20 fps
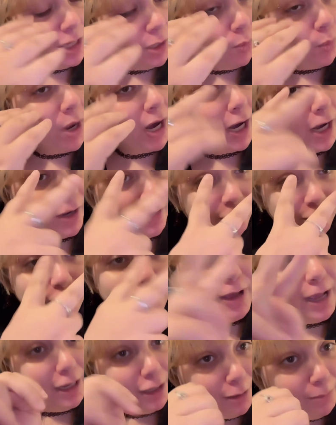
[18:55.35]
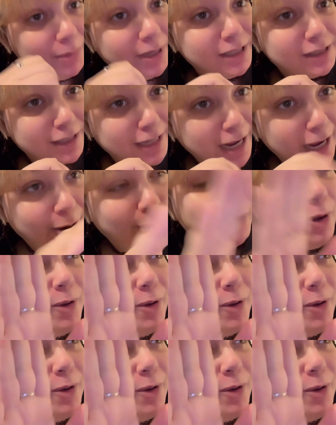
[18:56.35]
where the fandom is now,